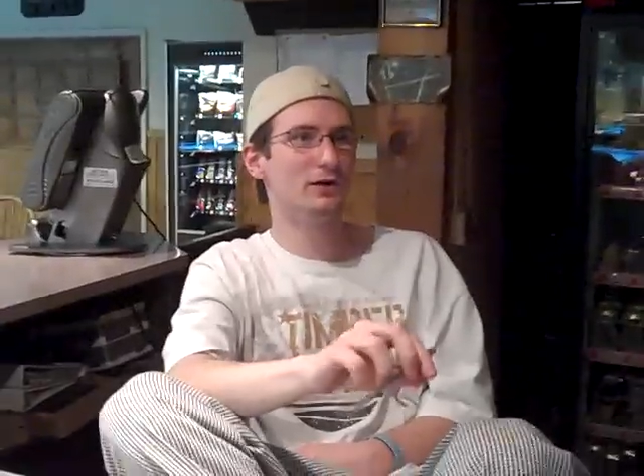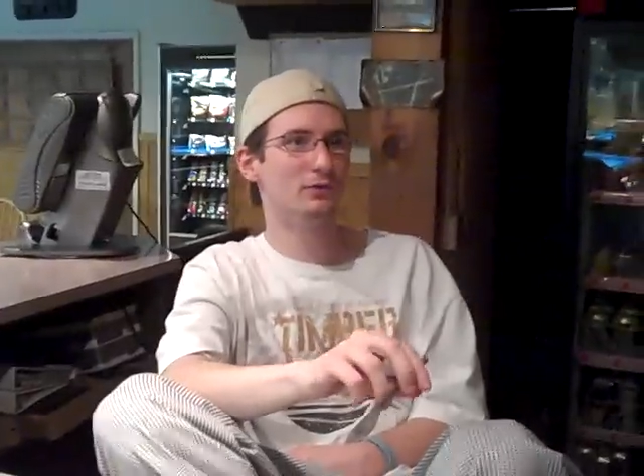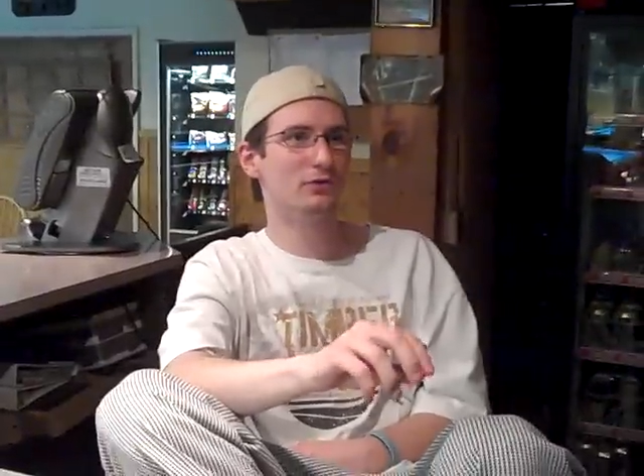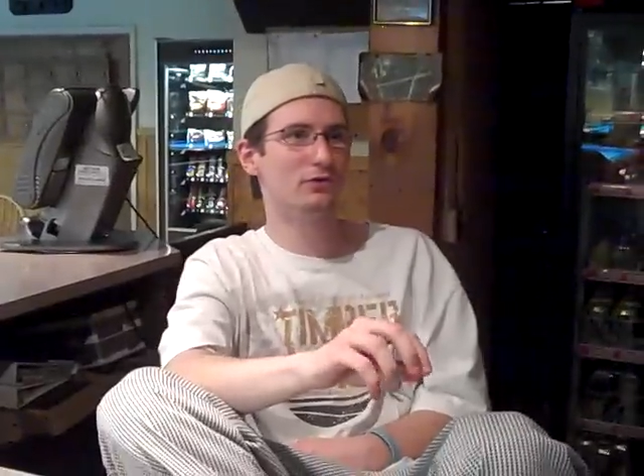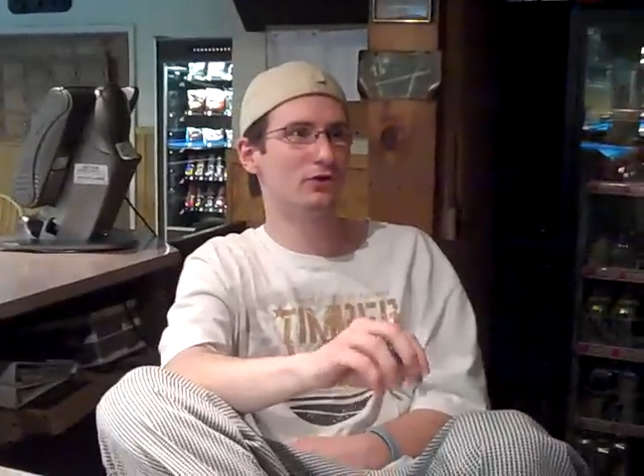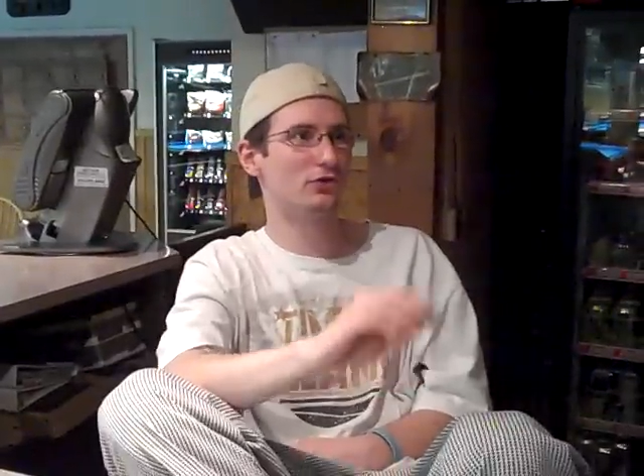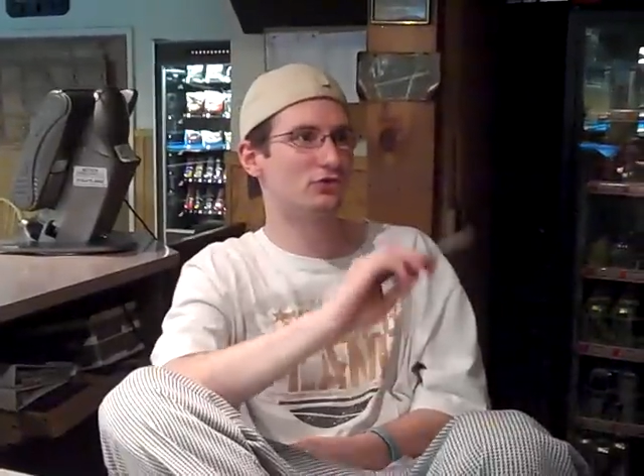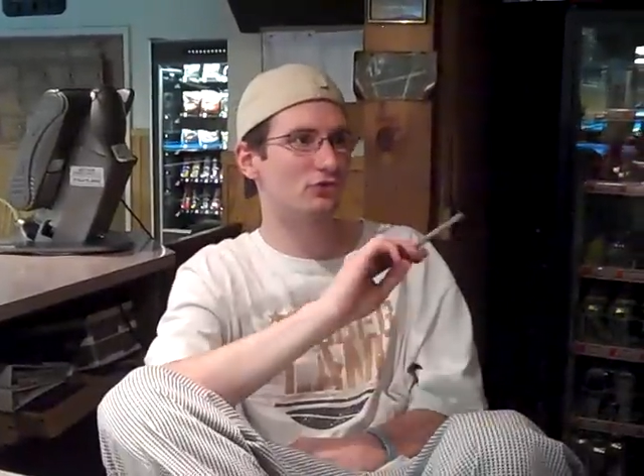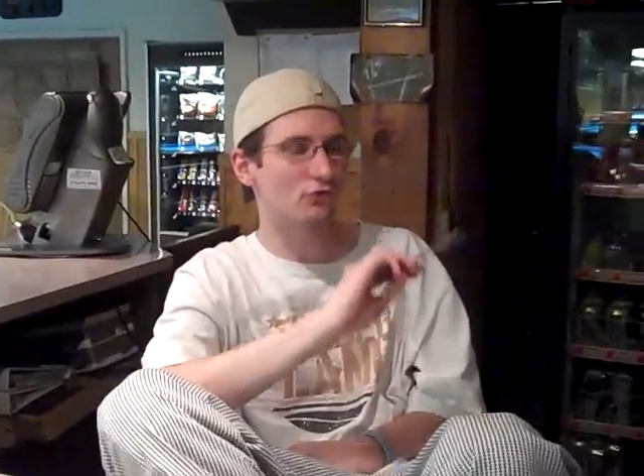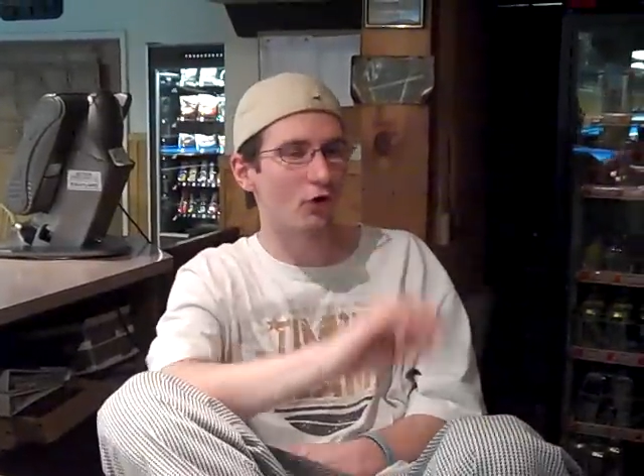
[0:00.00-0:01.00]
it was the
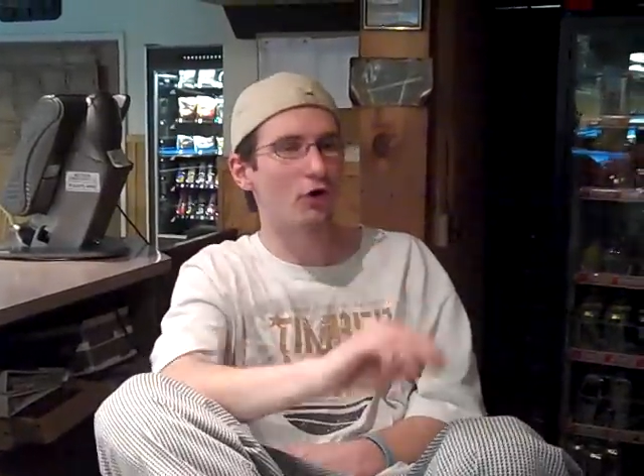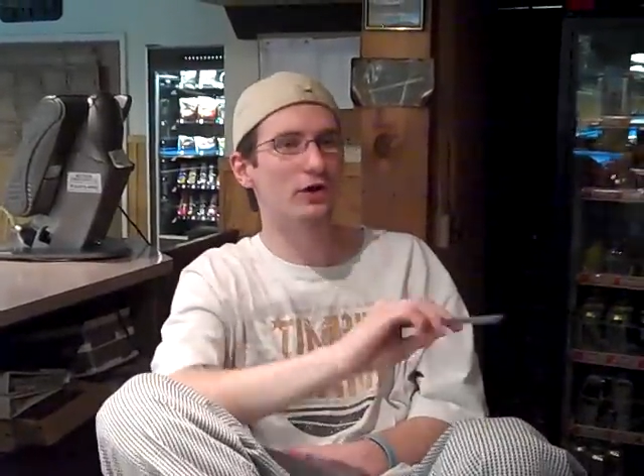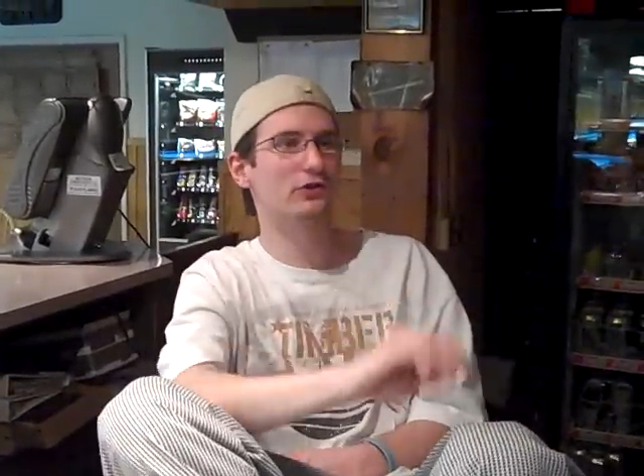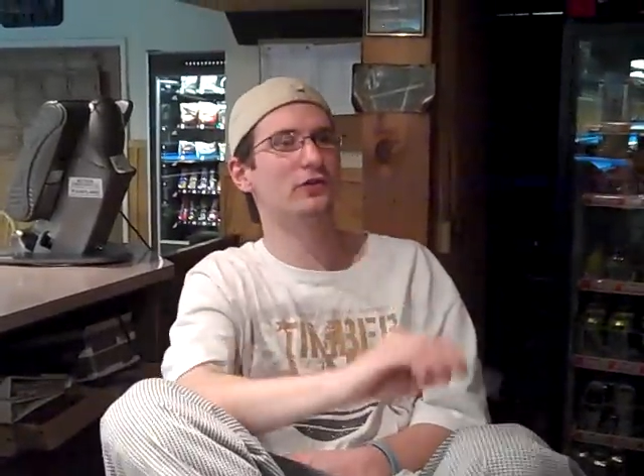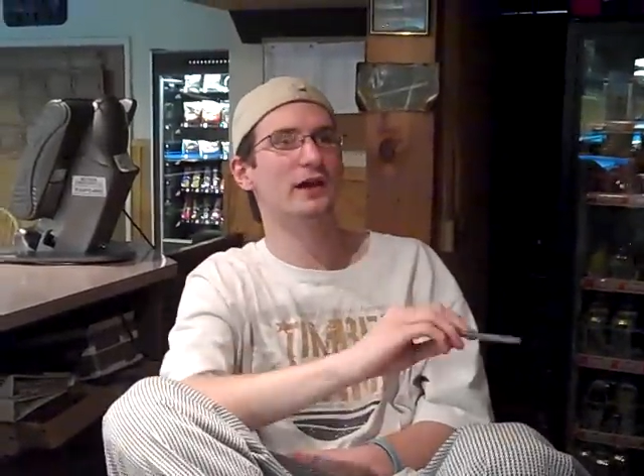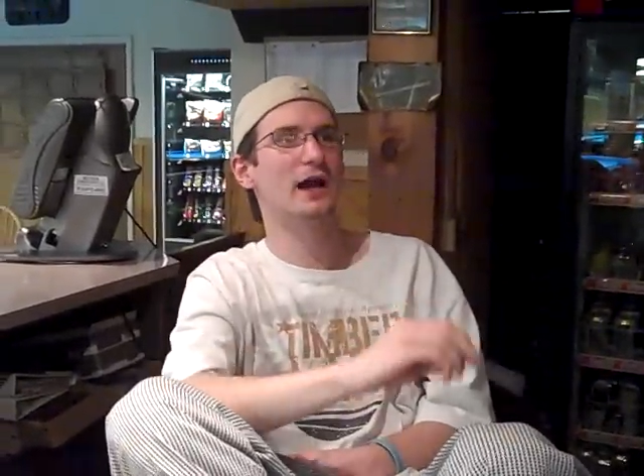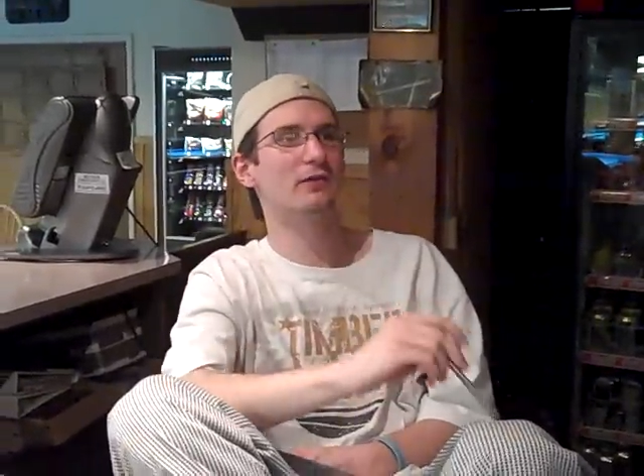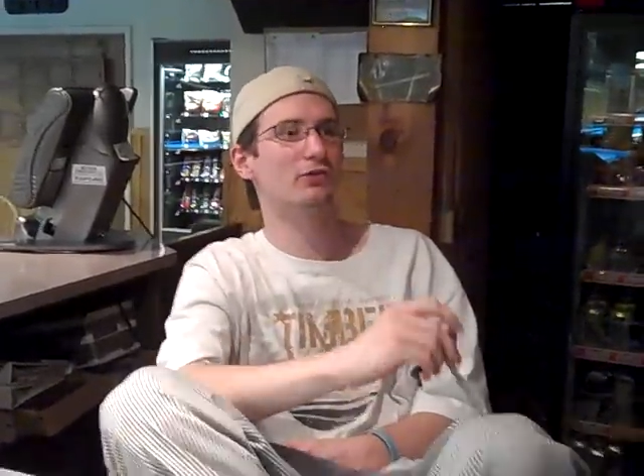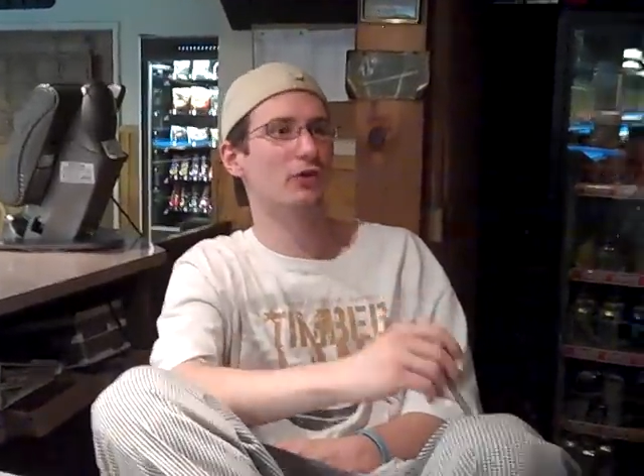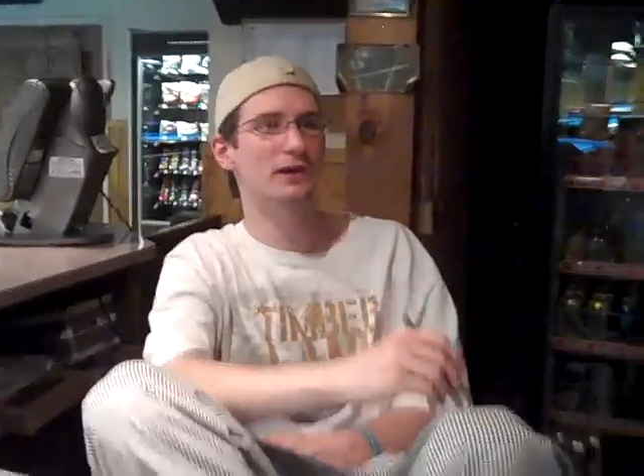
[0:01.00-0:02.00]
strongest thing I ever saw.